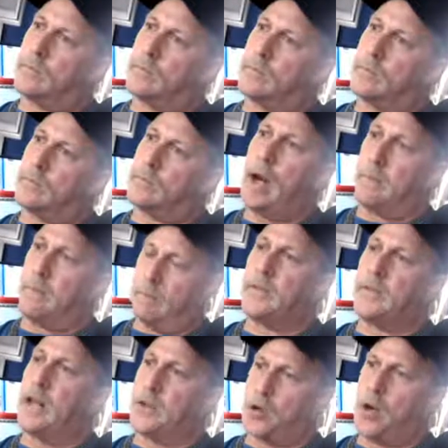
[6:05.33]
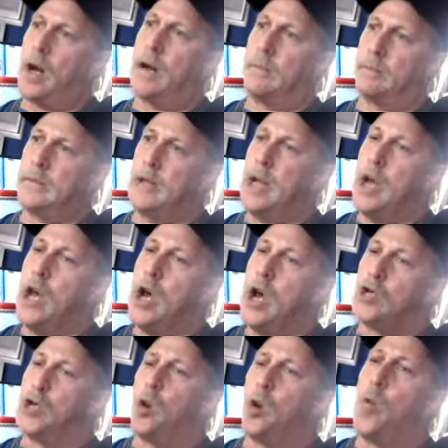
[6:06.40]
Right. That's right.
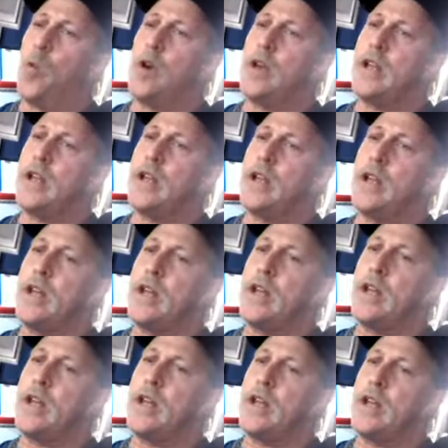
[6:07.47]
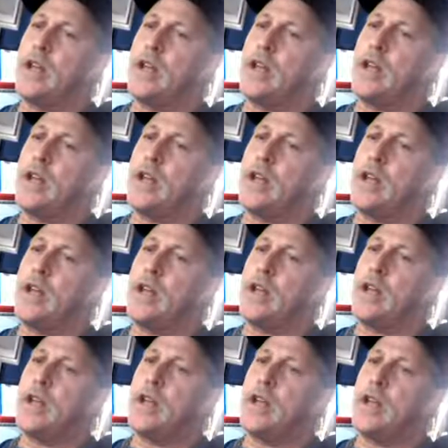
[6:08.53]
So where do you see
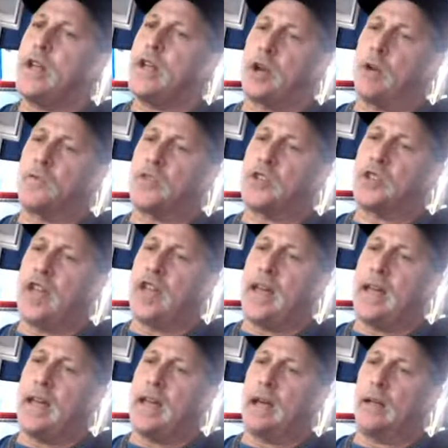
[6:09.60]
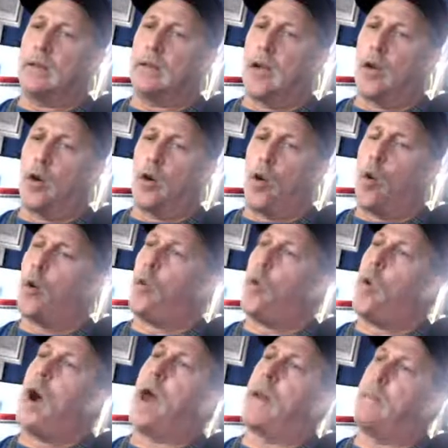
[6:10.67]
yourself, say, or
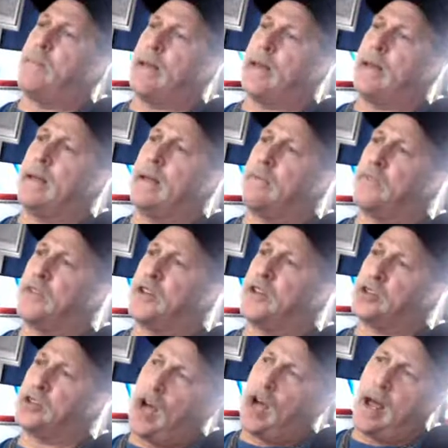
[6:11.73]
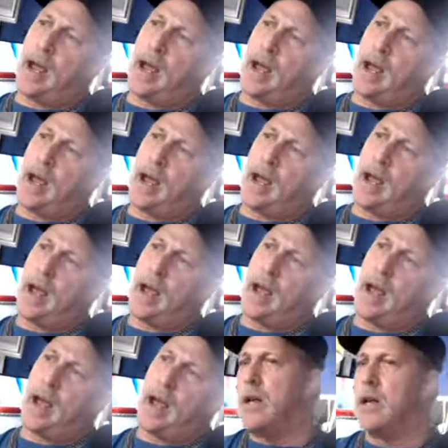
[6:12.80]
want to be this time
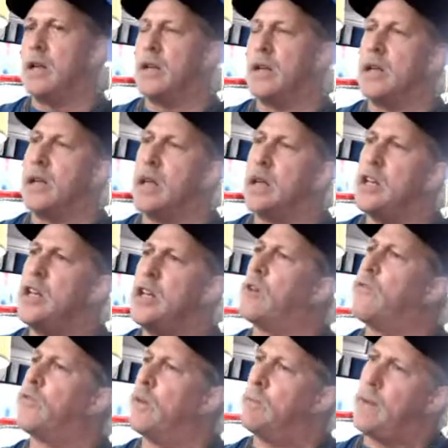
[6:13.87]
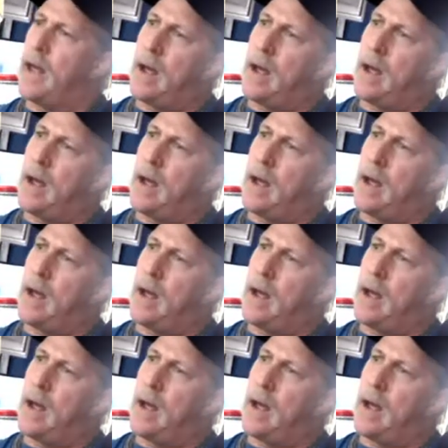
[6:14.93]
in a year from now?